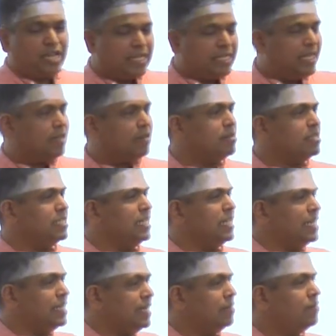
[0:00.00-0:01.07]
and then
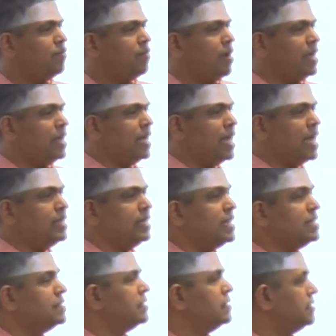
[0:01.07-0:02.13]
cutting and then frying and
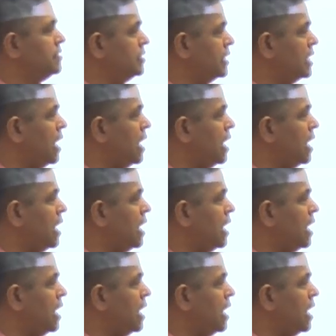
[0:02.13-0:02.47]
then seasoning,